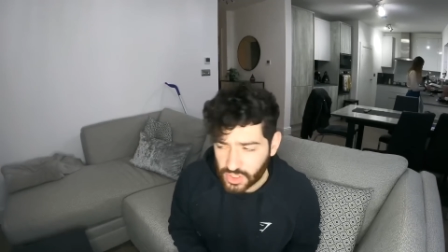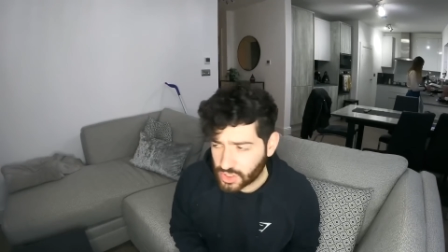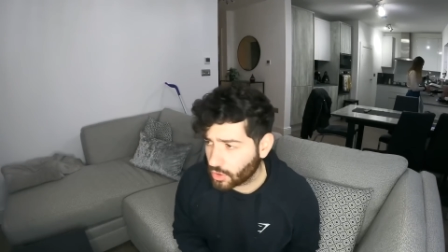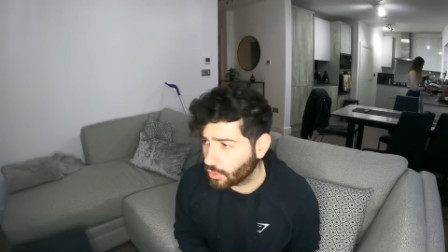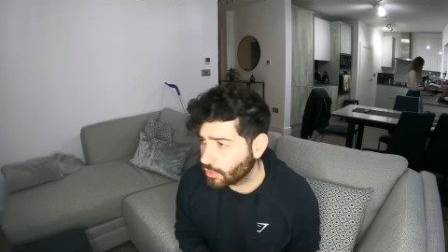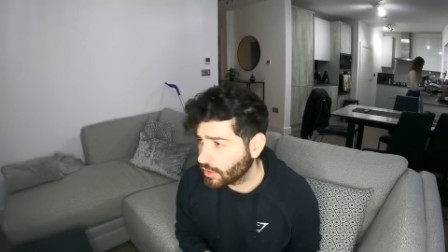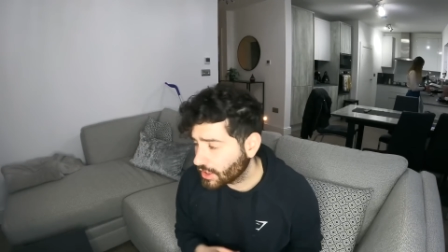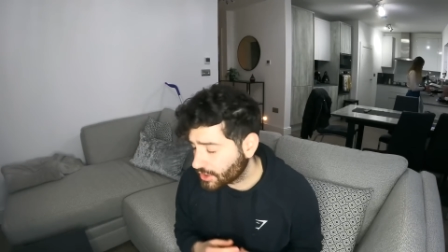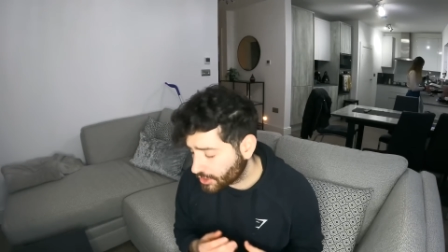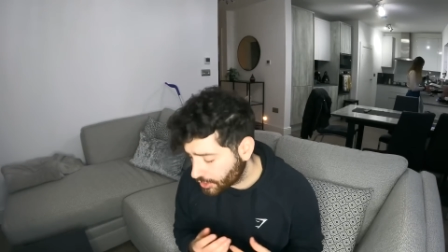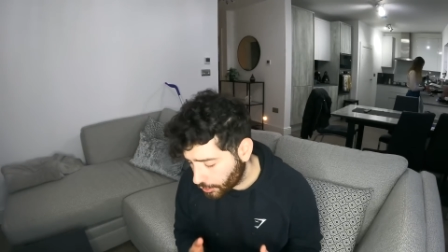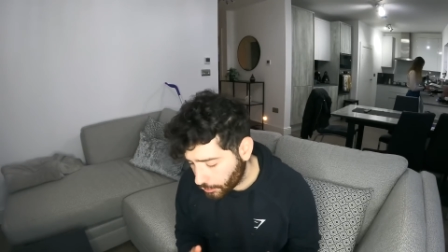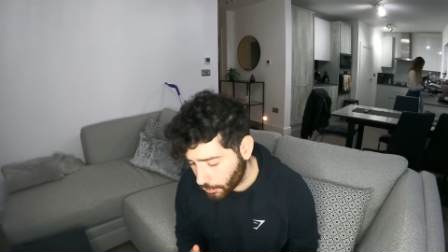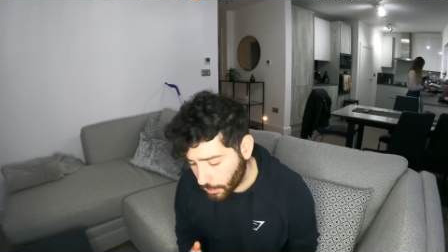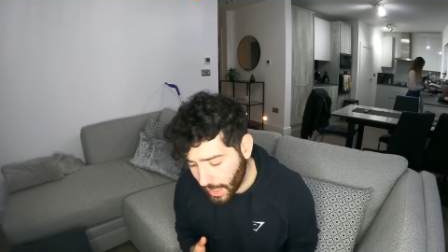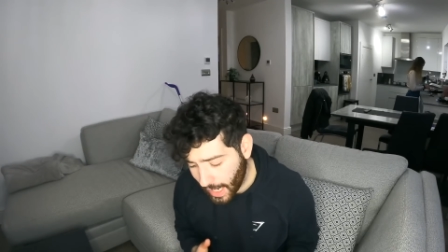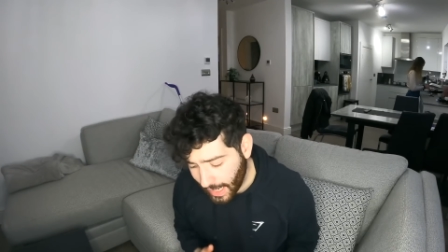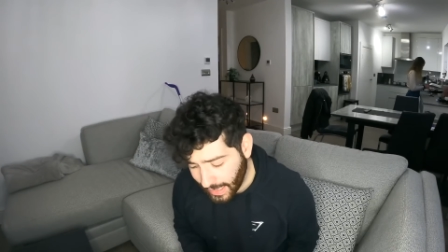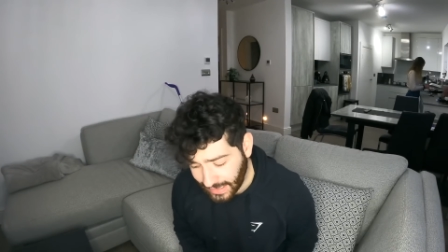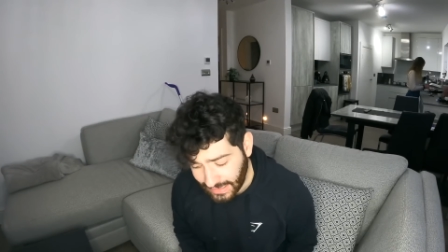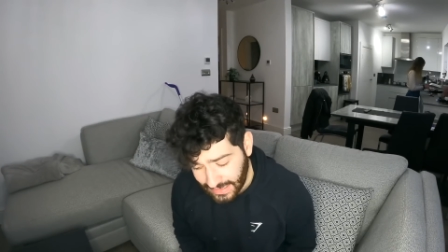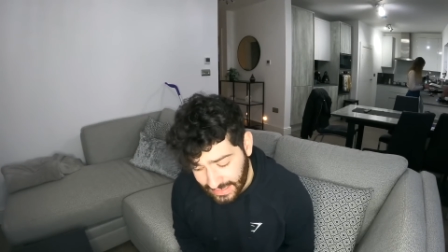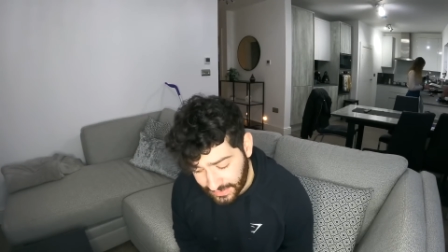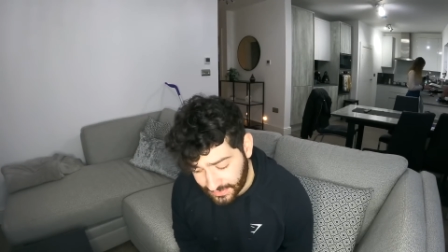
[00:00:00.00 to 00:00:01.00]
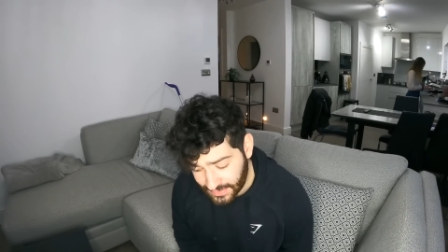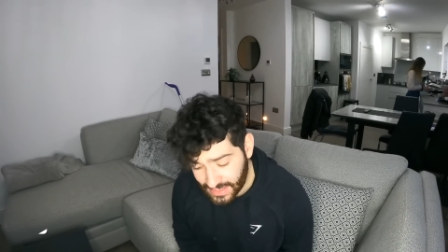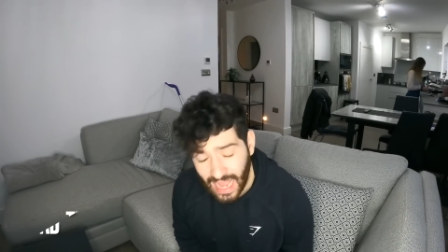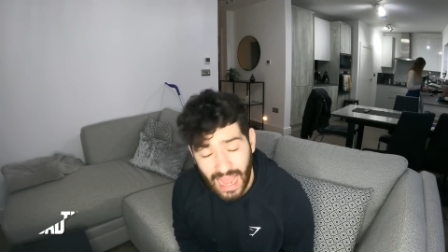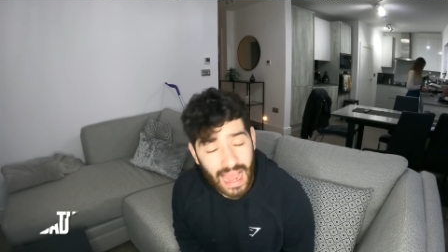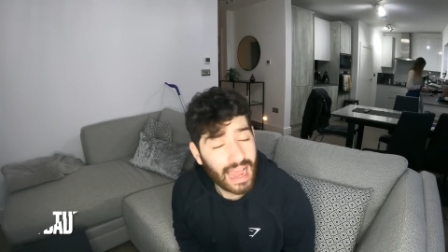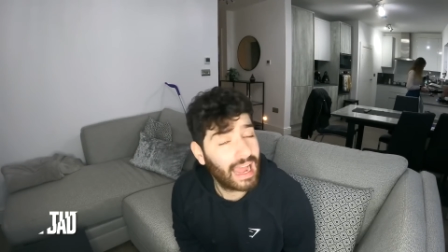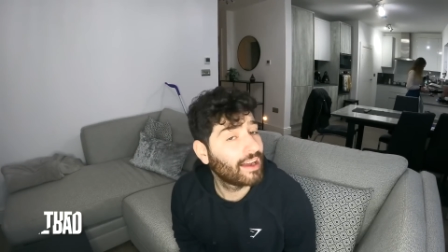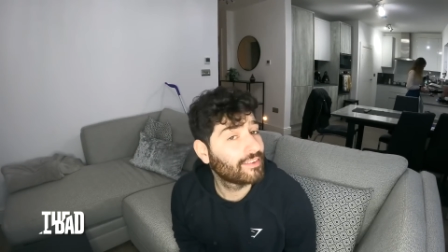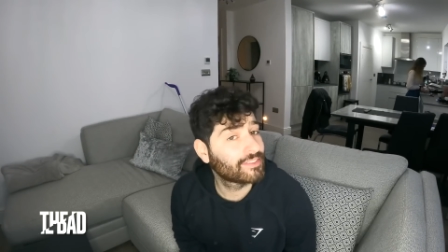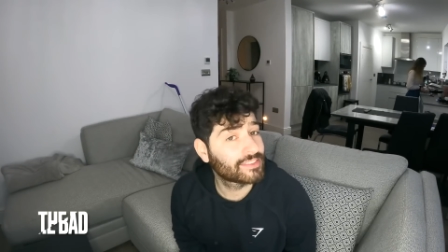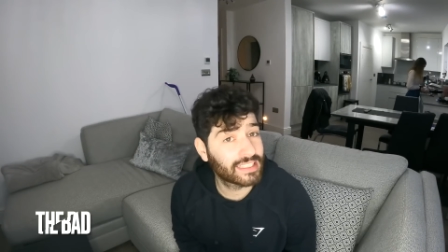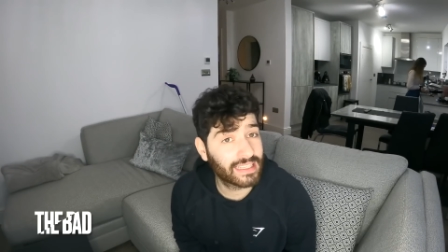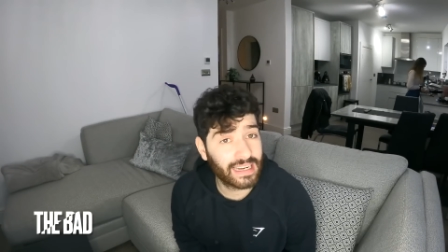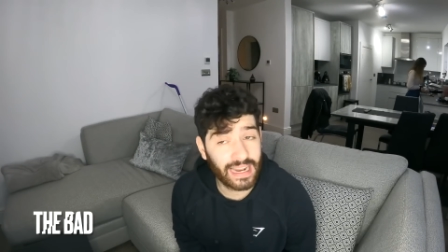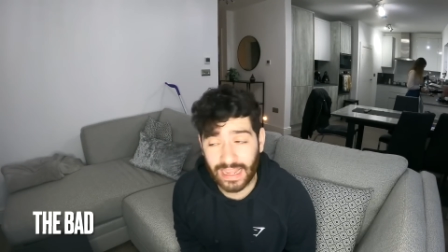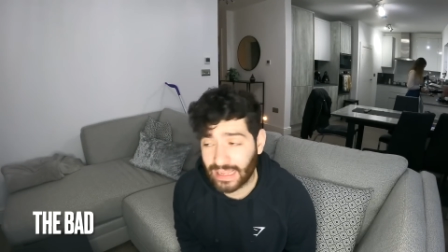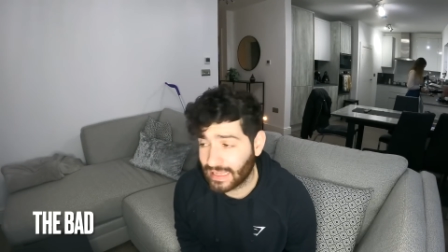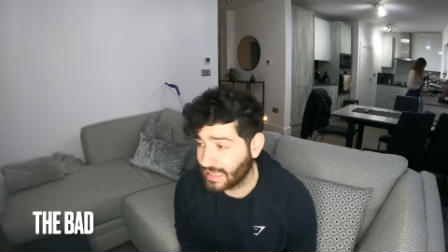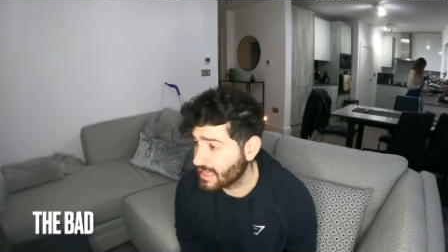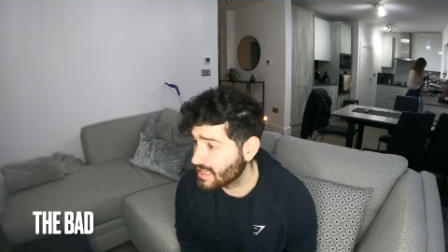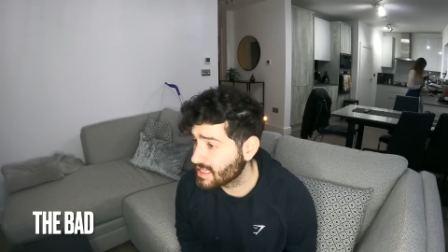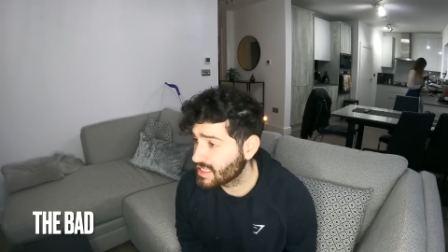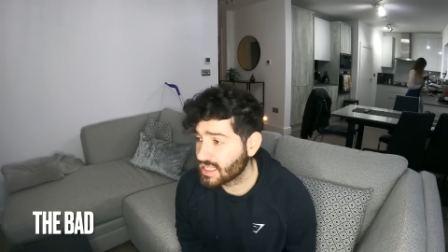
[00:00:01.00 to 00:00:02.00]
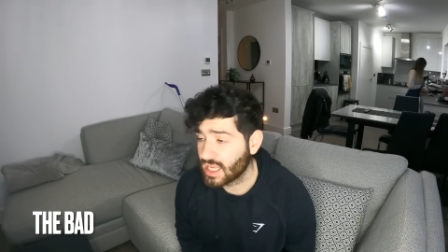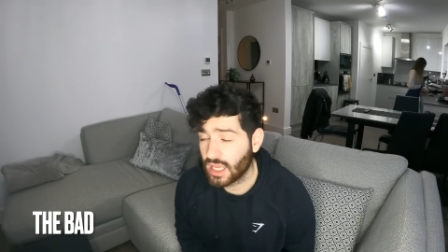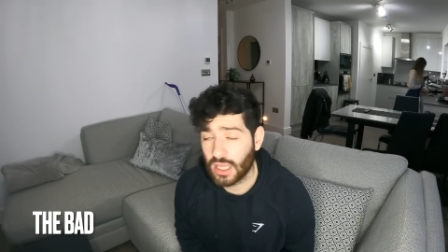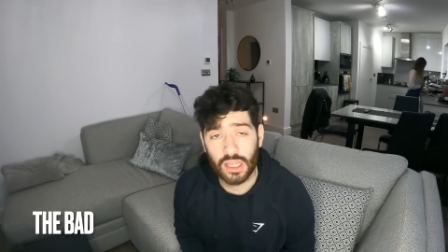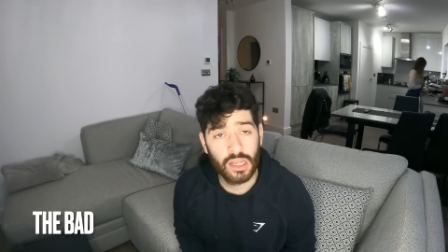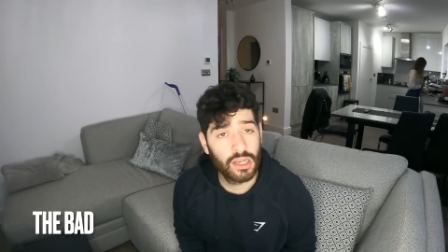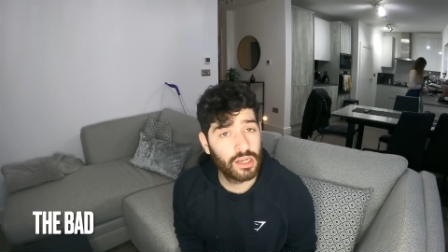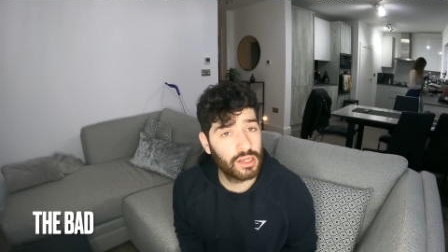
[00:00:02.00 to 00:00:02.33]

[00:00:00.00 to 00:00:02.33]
so the two negatives I have today is,